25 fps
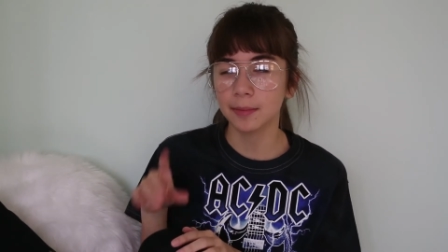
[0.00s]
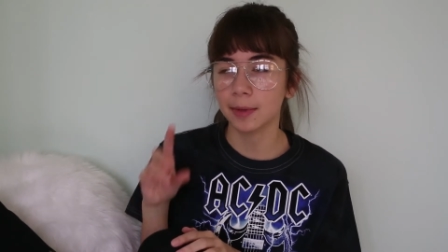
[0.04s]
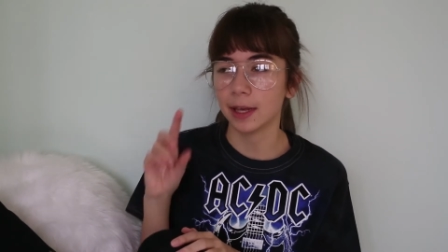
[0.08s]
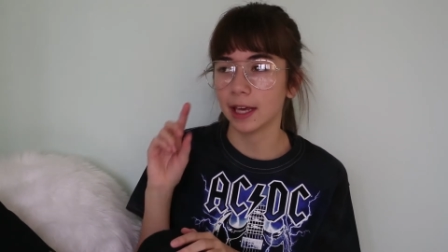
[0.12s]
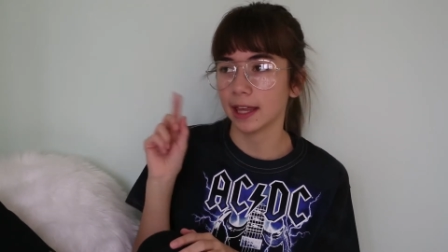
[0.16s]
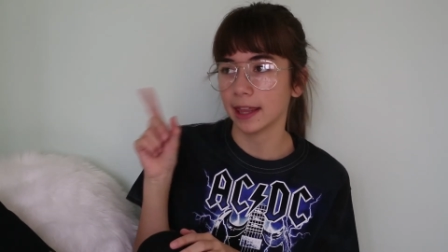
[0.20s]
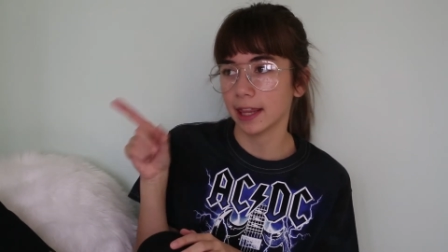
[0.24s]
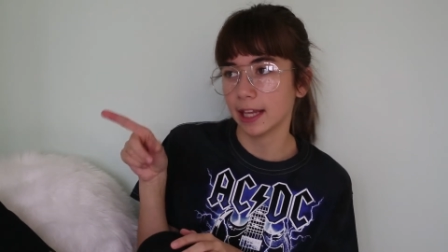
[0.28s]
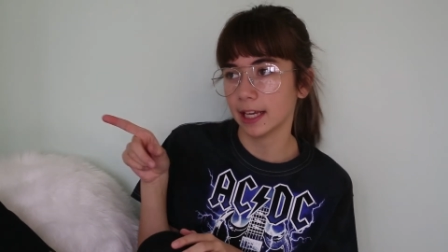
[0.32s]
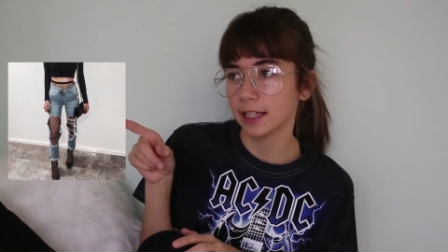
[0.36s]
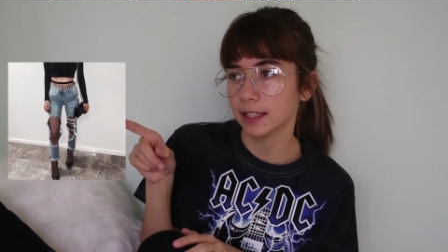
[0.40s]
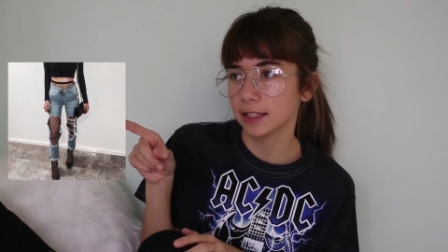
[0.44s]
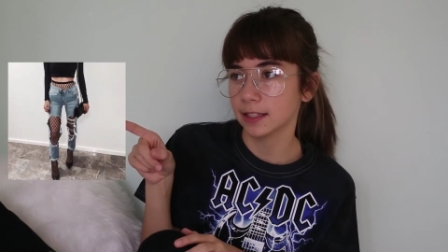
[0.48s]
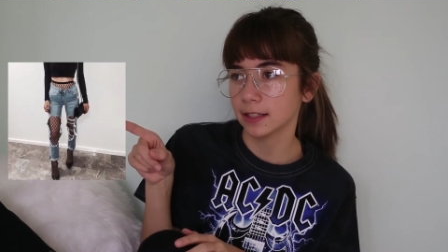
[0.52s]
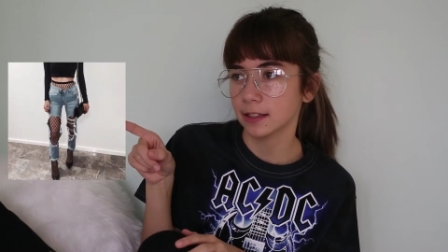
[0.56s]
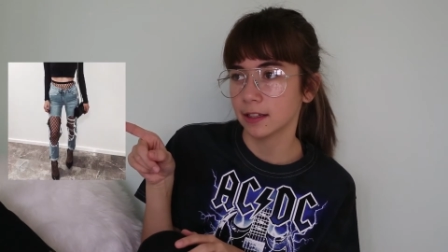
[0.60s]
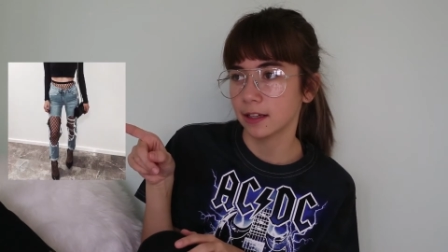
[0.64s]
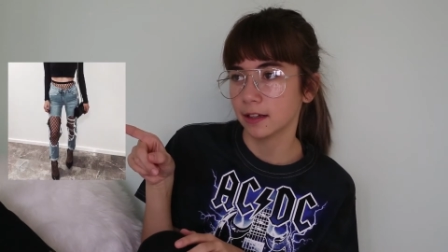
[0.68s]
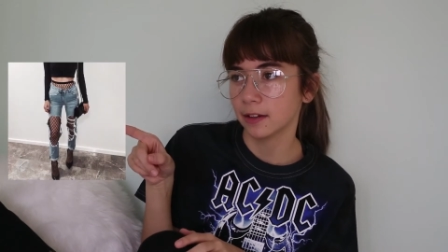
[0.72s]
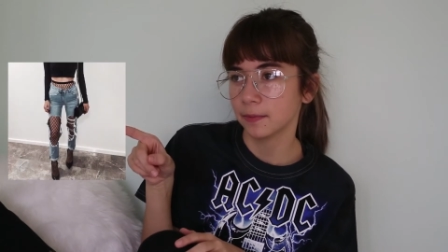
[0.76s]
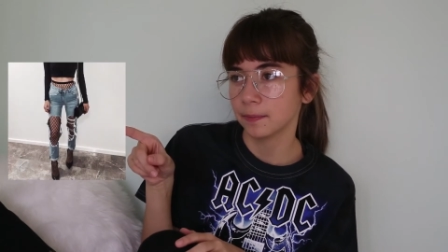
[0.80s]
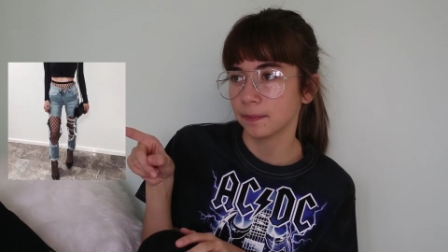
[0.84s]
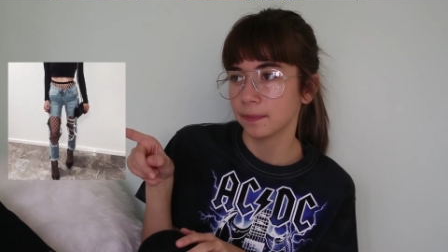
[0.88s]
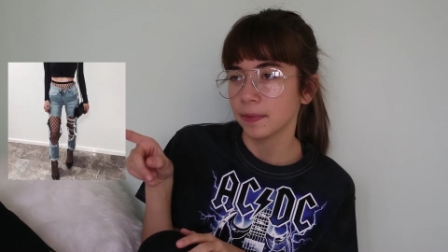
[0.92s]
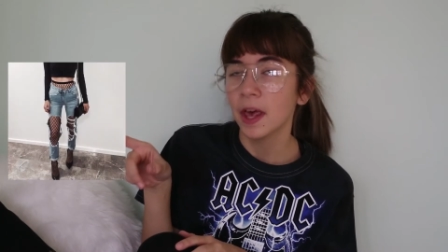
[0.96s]
like this,
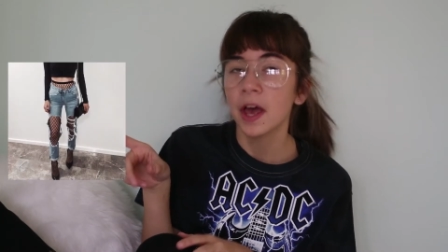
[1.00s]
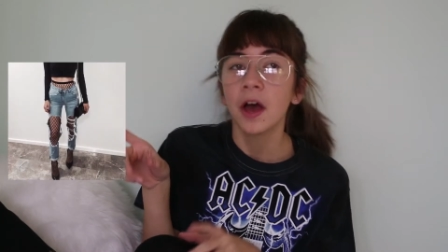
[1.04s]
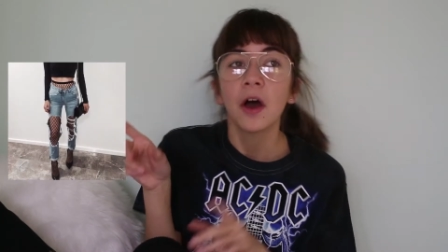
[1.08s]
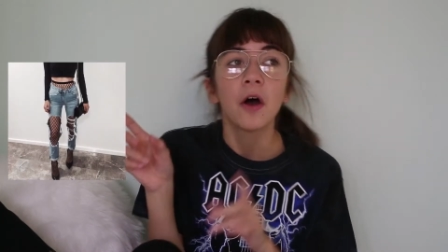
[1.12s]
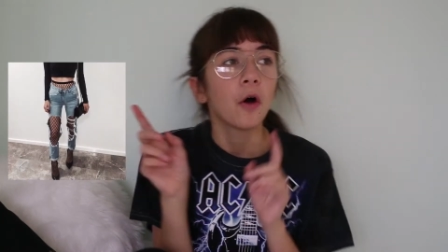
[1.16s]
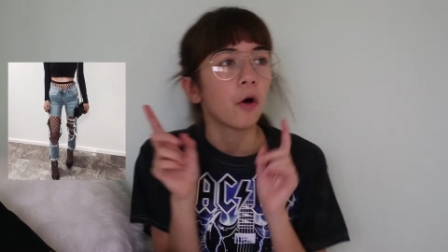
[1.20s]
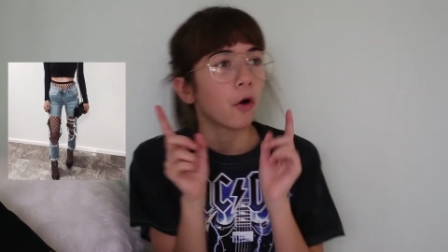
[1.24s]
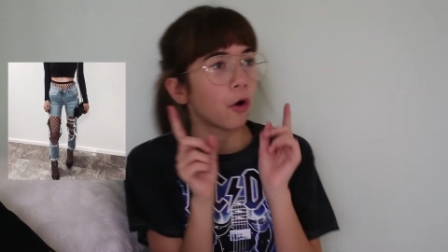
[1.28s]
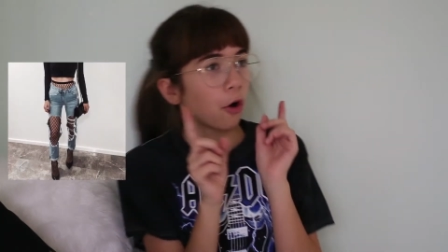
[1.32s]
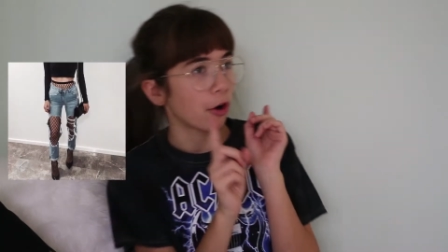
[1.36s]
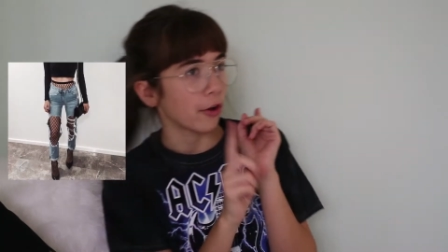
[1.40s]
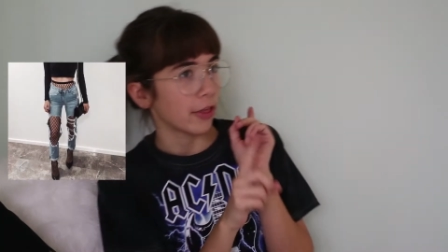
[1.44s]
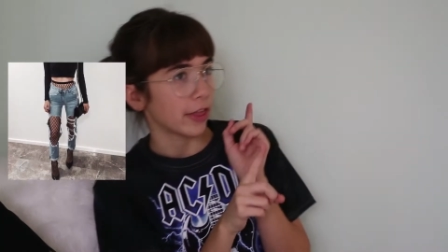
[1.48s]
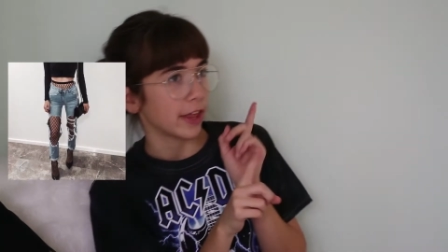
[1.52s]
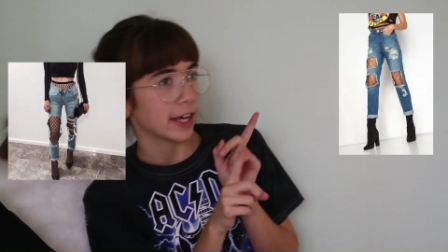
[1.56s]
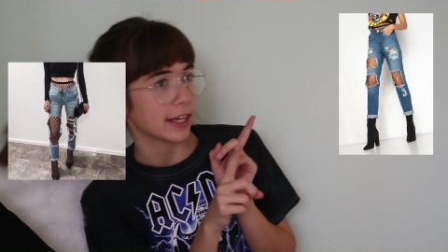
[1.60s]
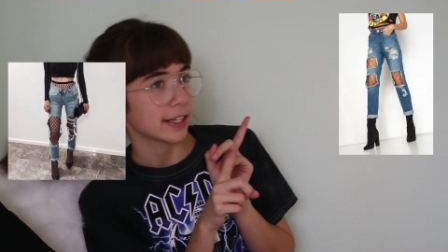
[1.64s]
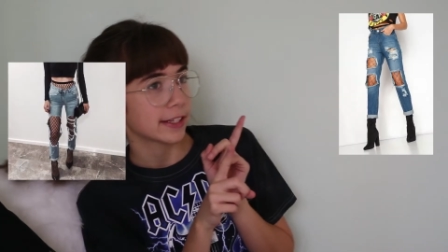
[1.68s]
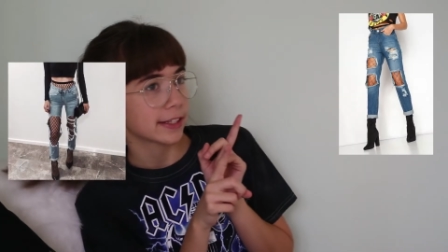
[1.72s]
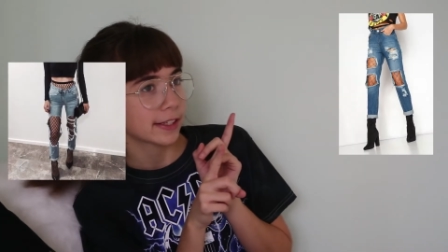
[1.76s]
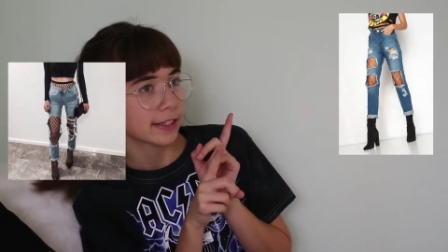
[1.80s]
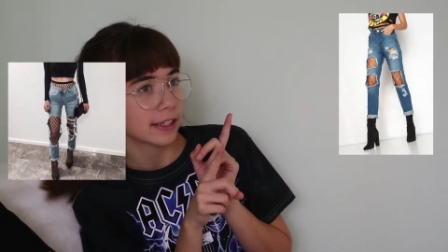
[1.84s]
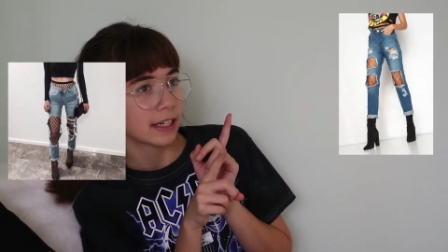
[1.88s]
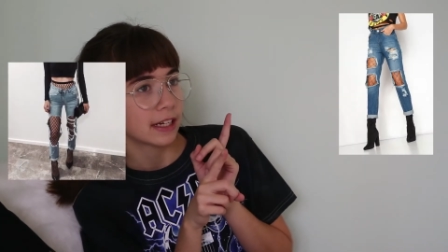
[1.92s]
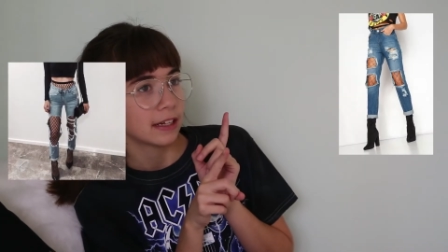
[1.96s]
or
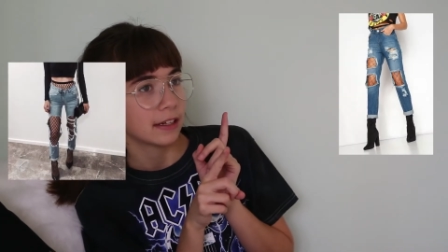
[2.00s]
this,